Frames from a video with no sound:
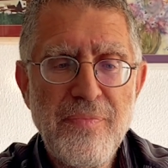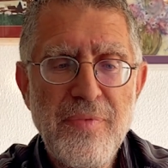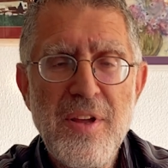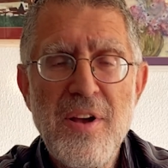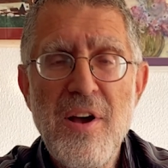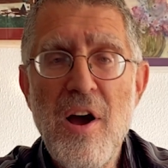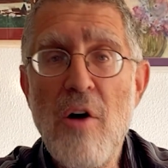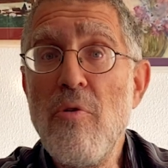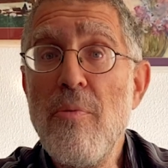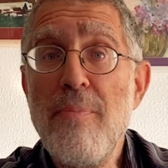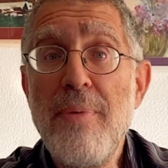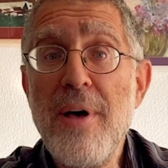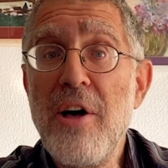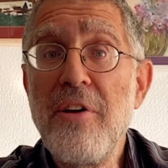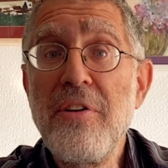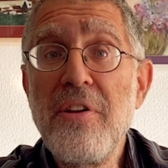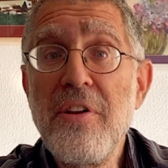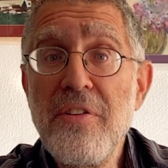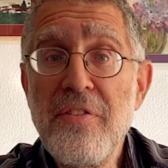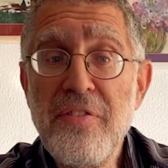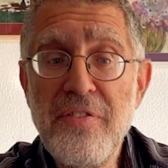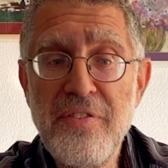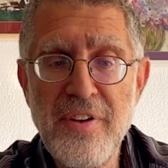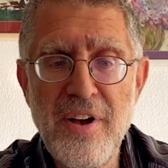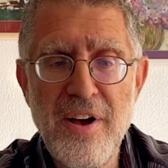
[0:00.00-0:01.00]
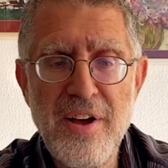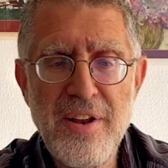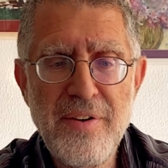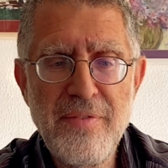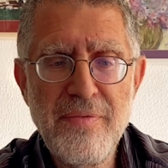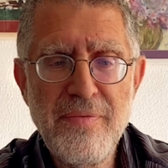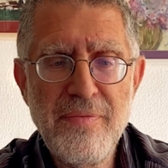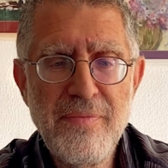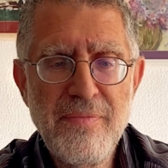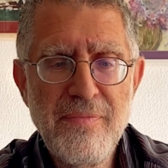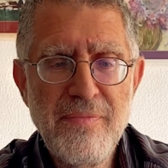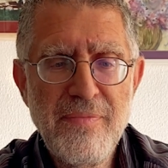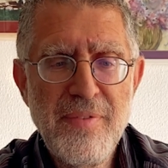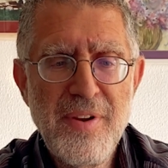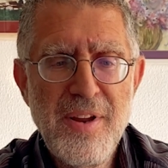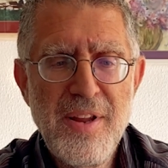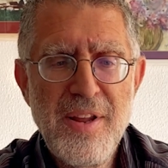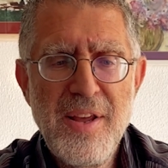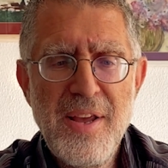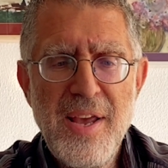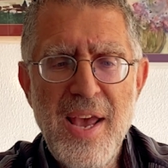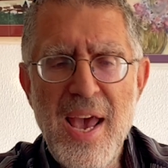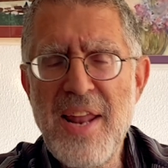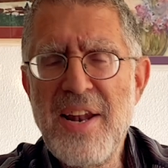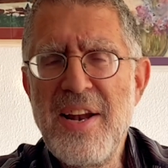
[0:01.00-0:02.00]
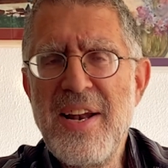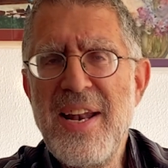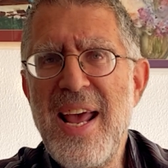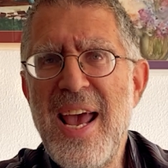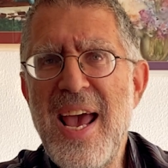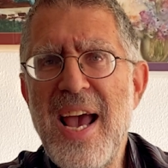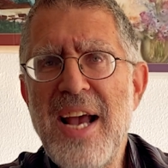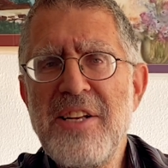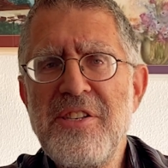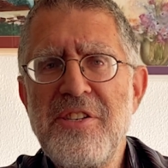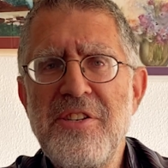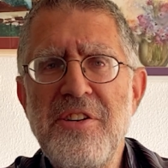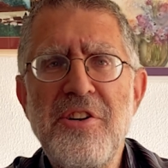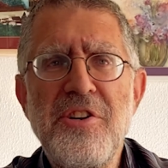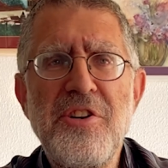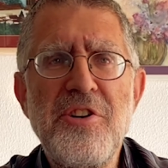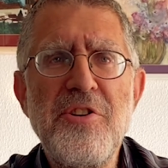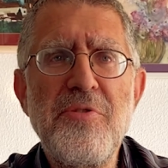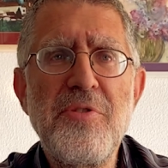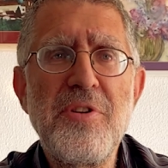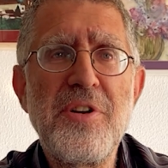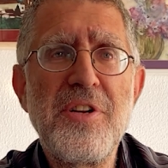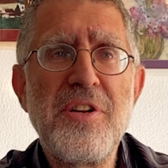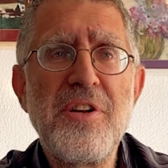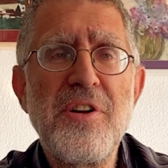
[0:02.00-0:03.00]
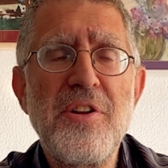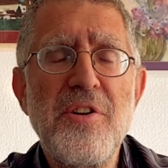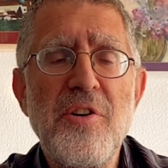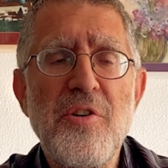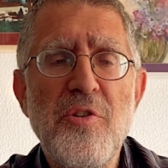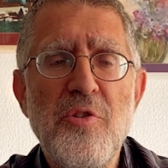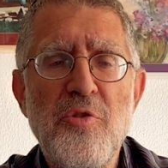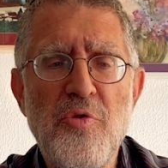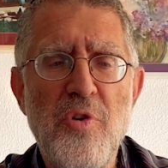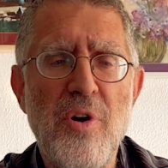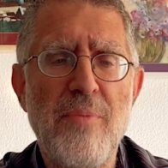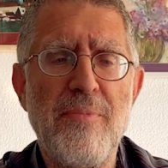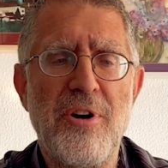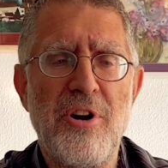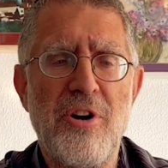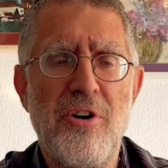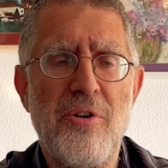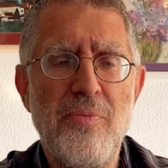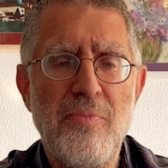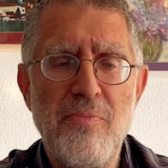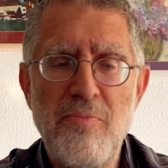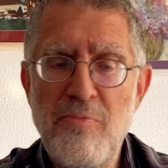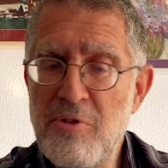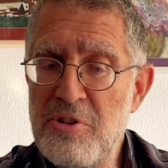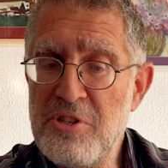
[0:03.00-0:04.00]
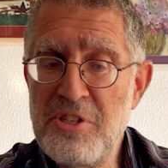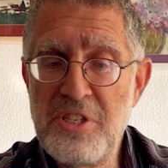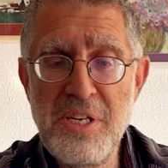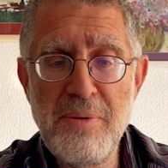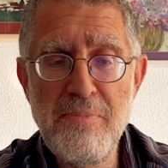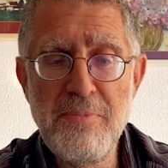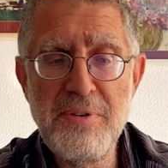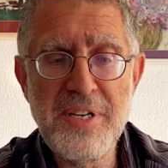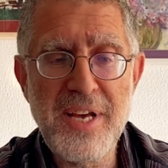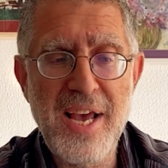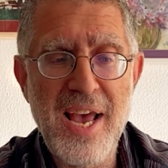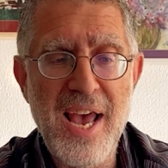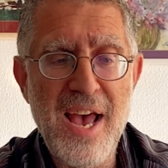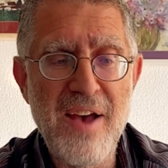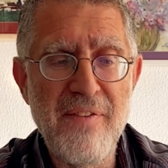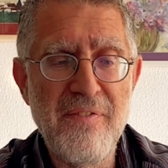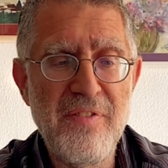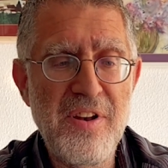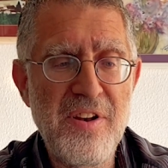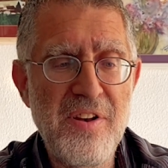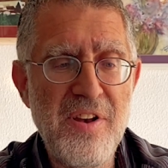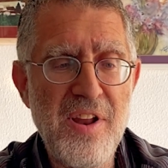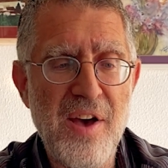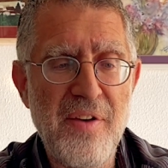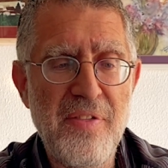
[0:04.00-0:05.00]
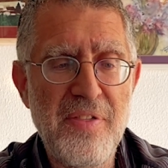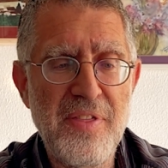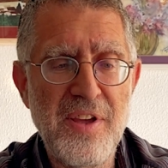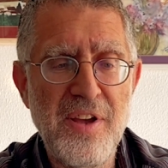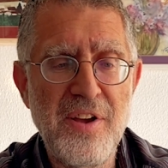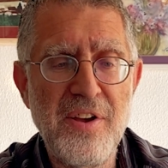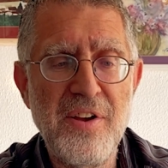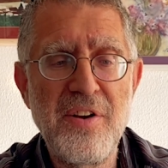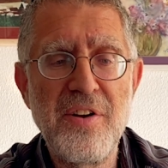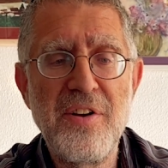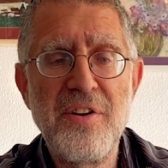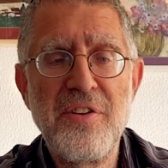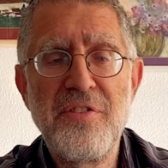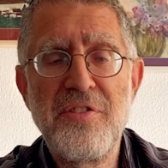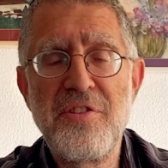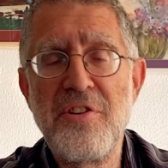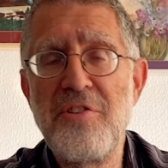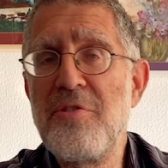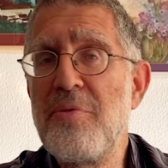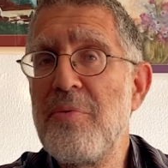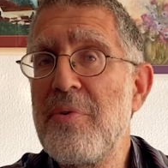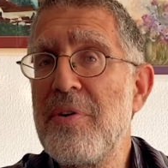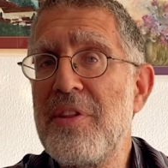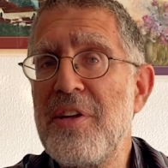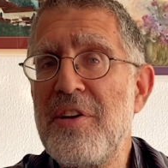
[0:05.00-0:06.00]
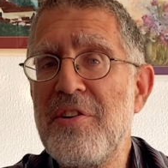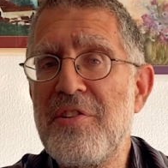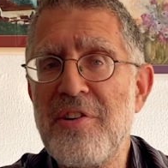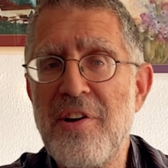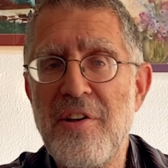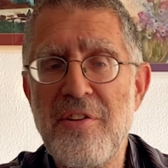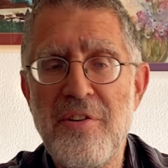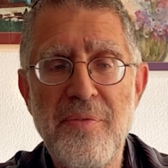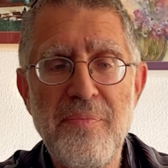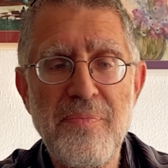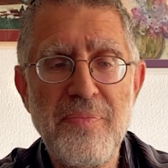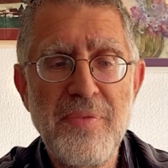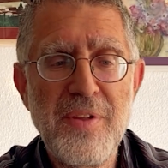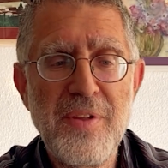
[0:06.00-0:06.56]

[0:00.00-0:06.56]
a rebellious son, and an executed criminal, which seem to have nothing to do with each other.